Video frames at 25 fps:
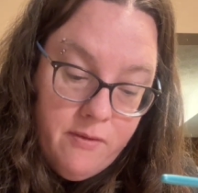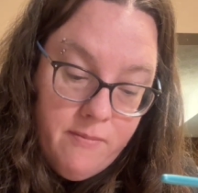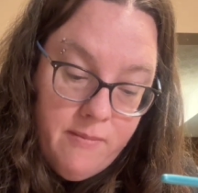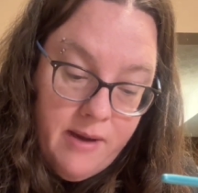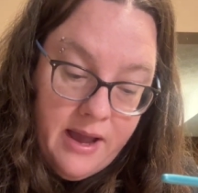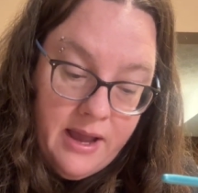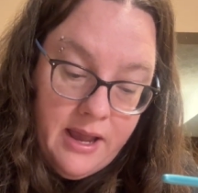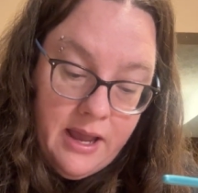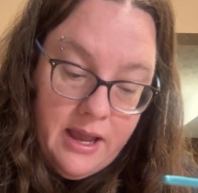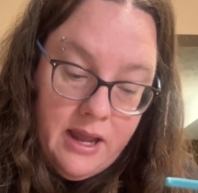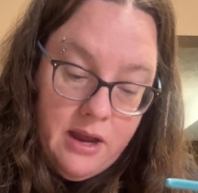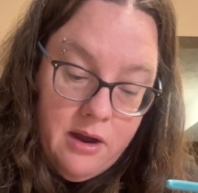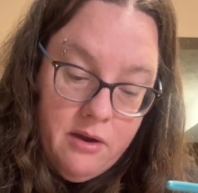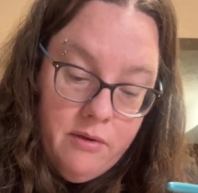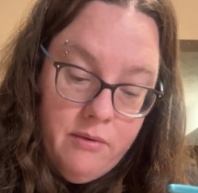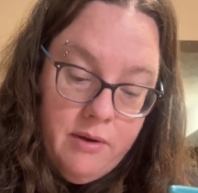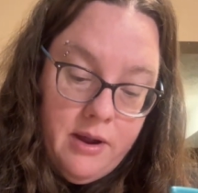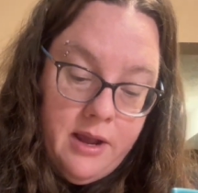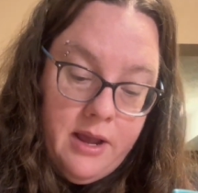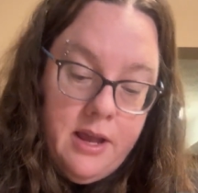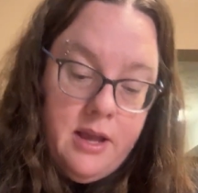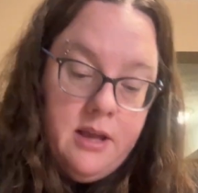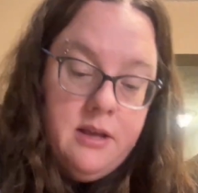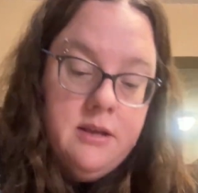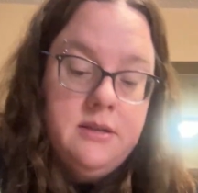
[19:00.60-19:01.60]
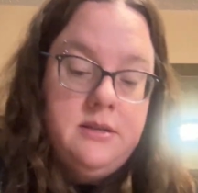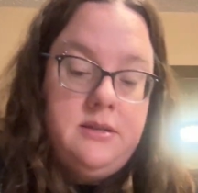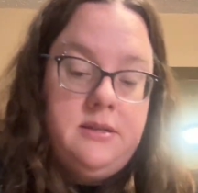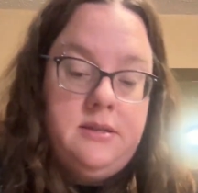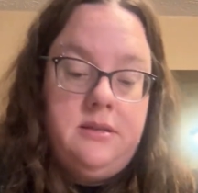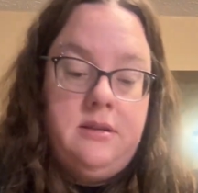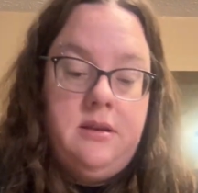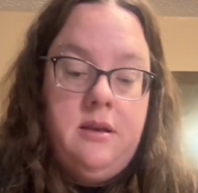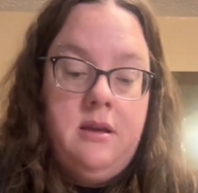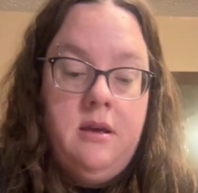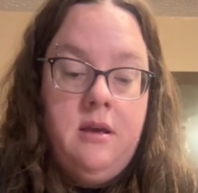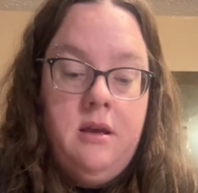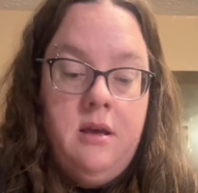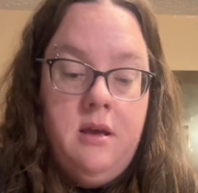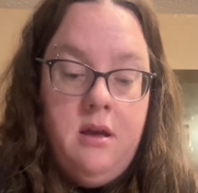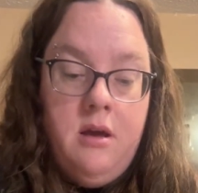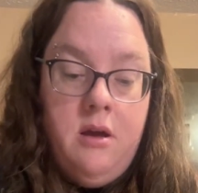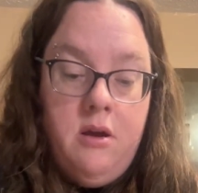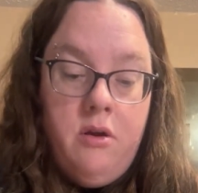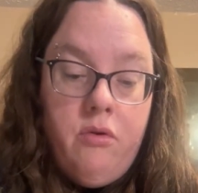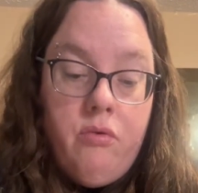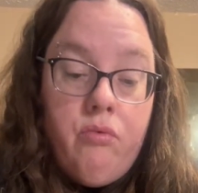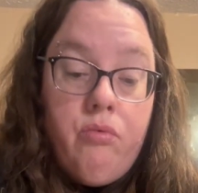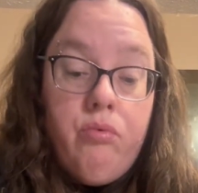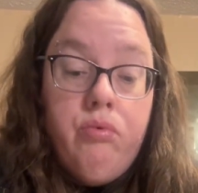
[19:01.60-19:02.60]
my earrings,
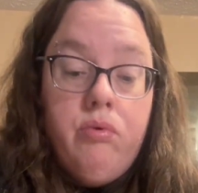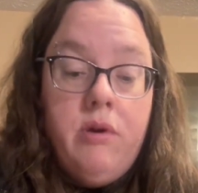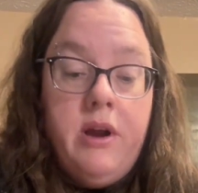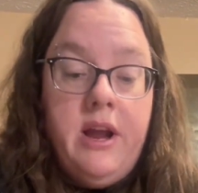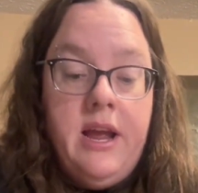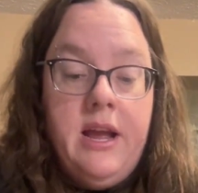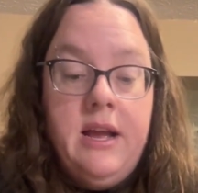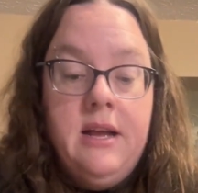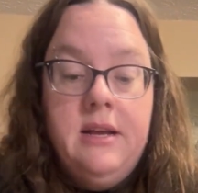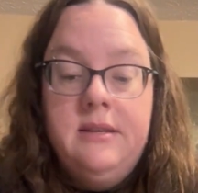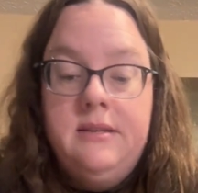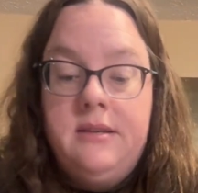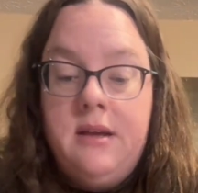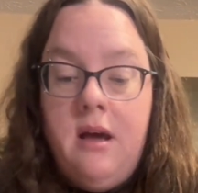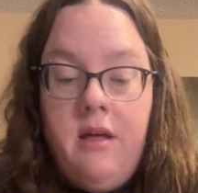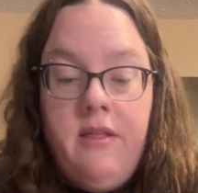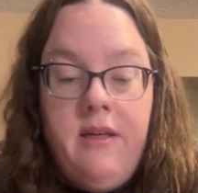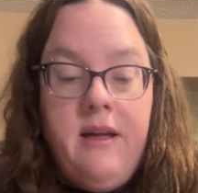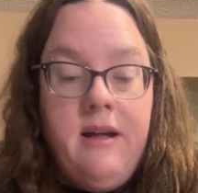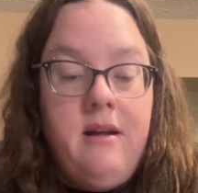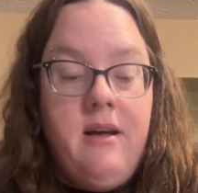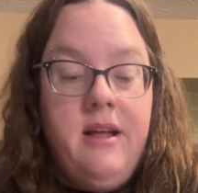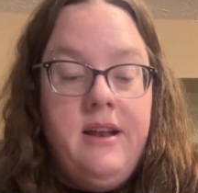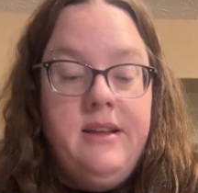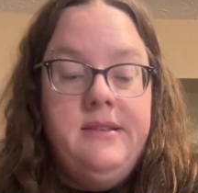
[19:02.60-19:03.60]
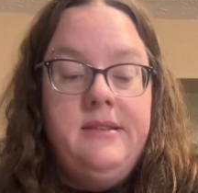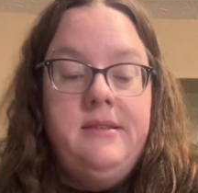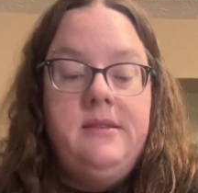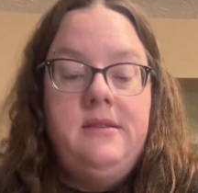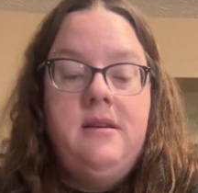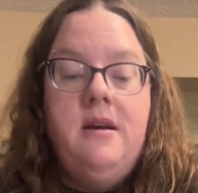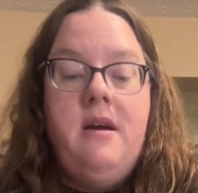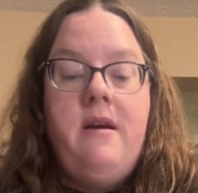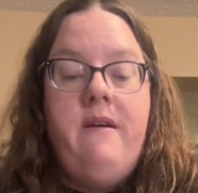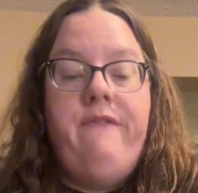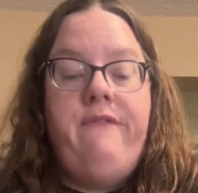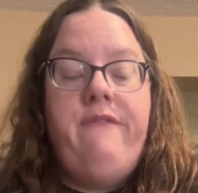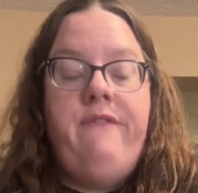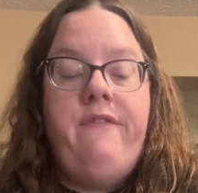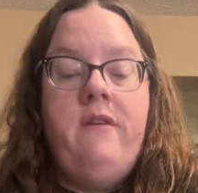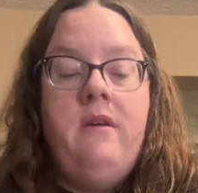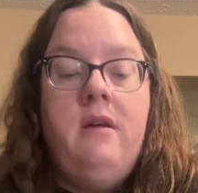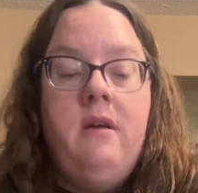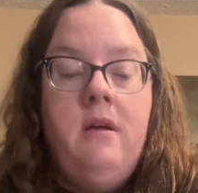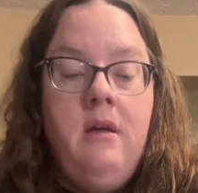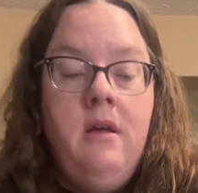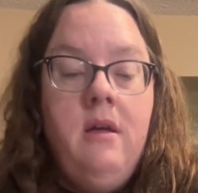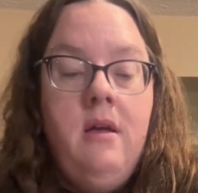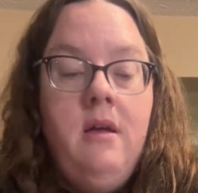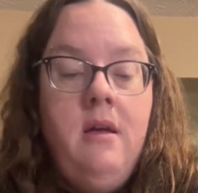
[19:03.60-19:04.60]
rings, all that kind of stuff.
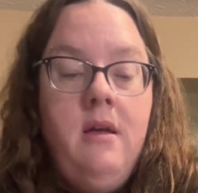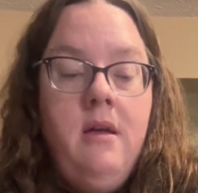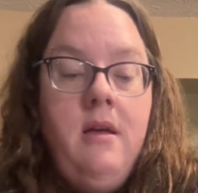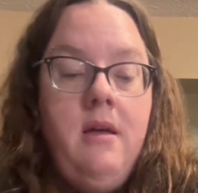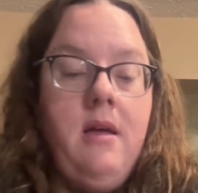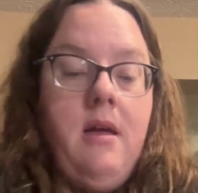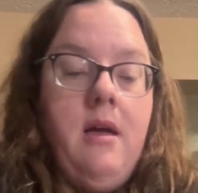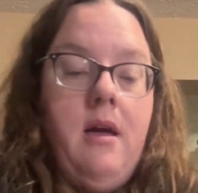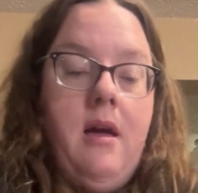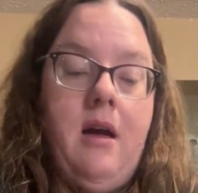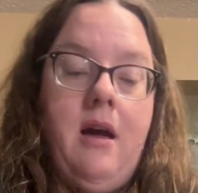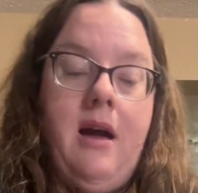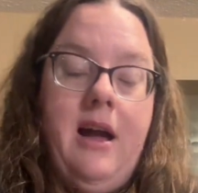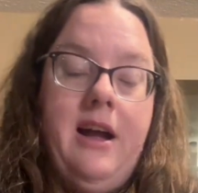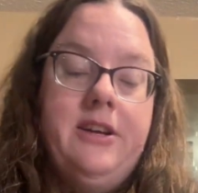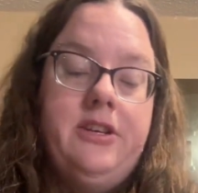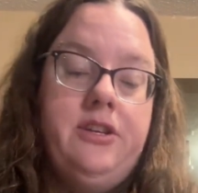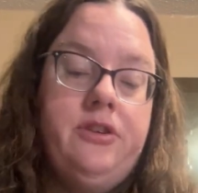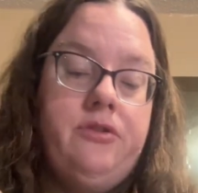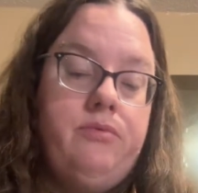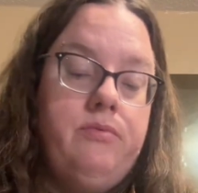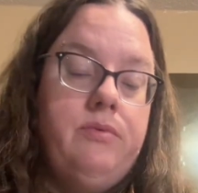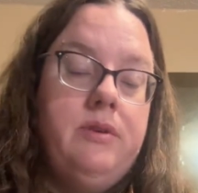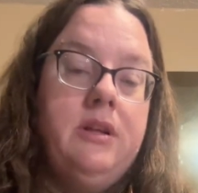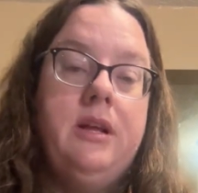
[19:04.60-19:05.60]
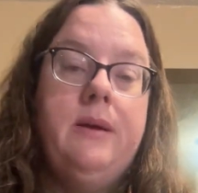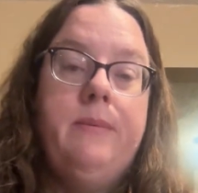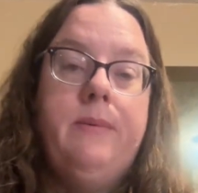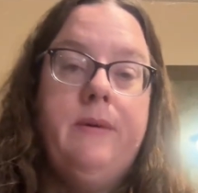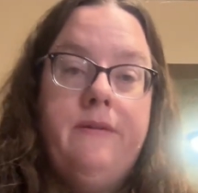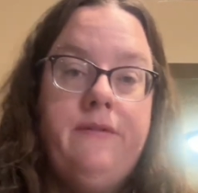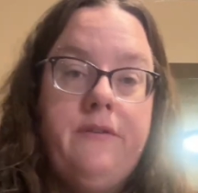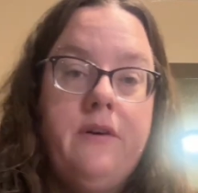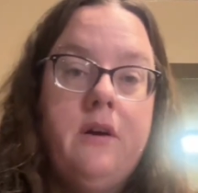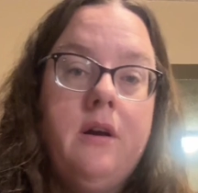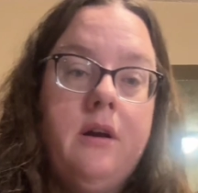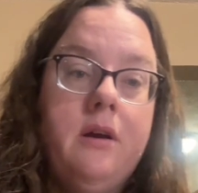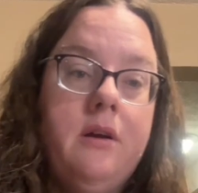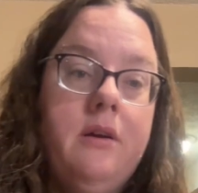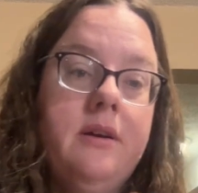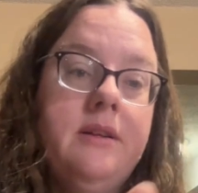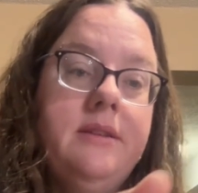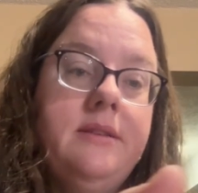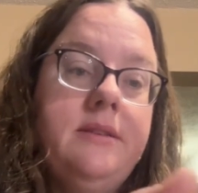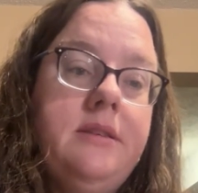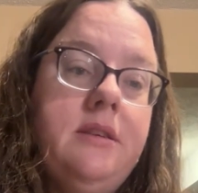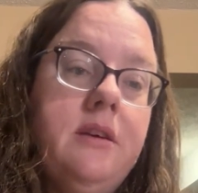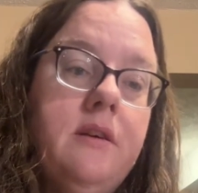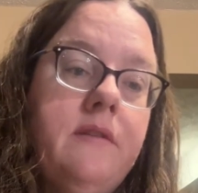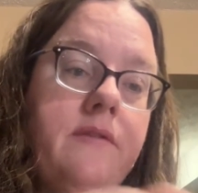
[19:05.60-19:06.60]
I just really prefer a
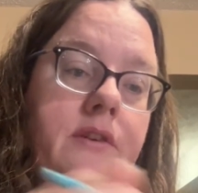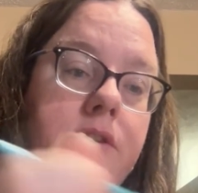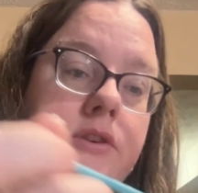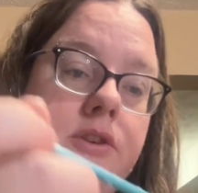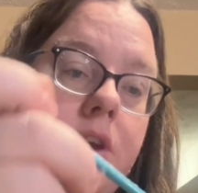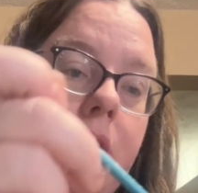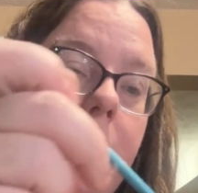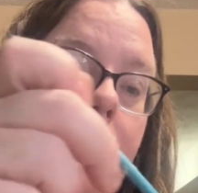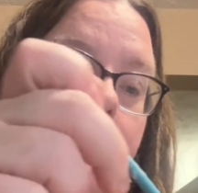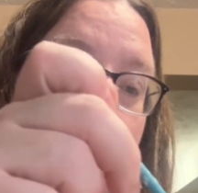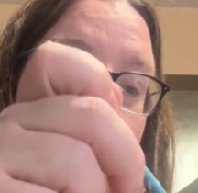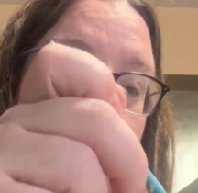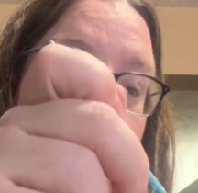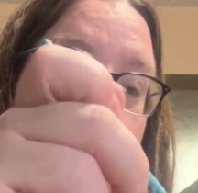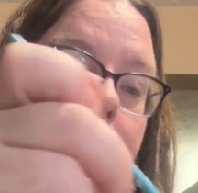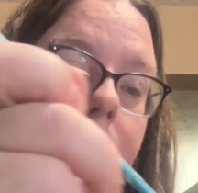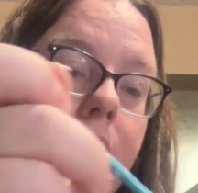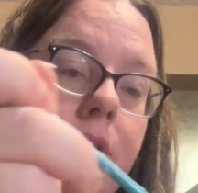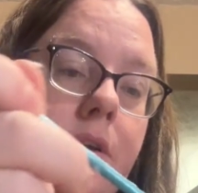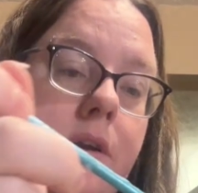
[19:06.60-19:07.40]
good silver tone over a